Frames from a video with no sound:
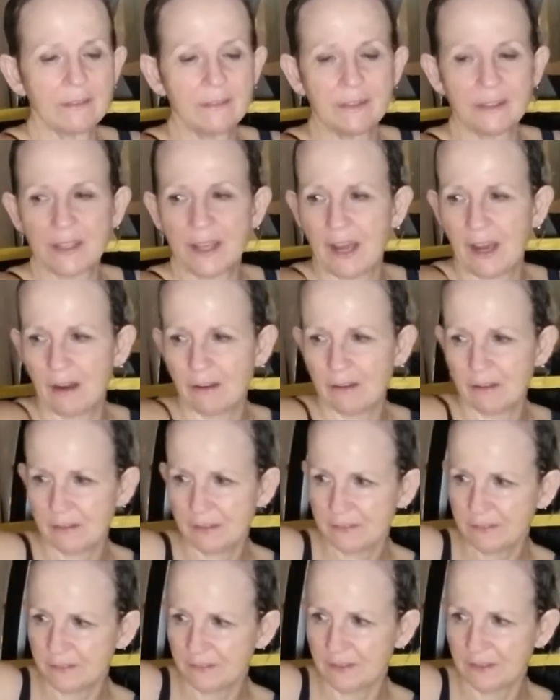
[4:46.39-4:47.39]
The
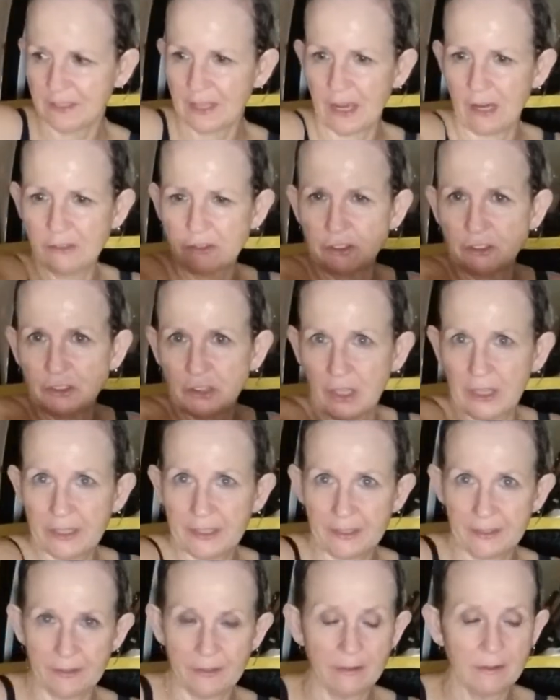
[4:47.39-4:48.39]
couch is right
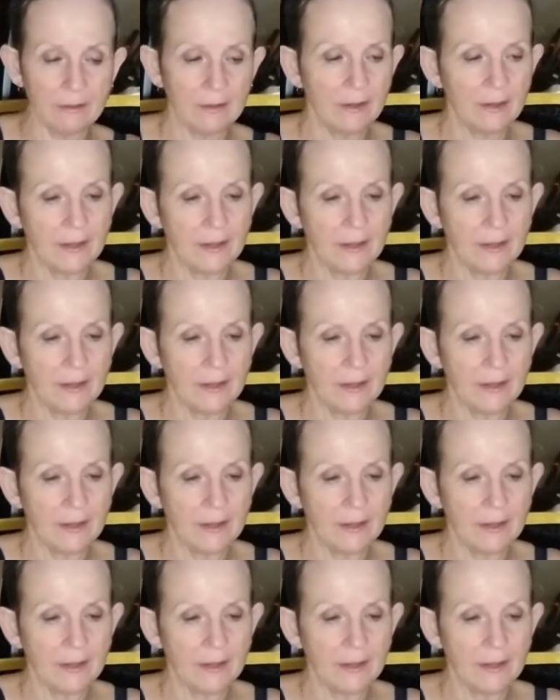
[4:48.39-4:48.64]
here.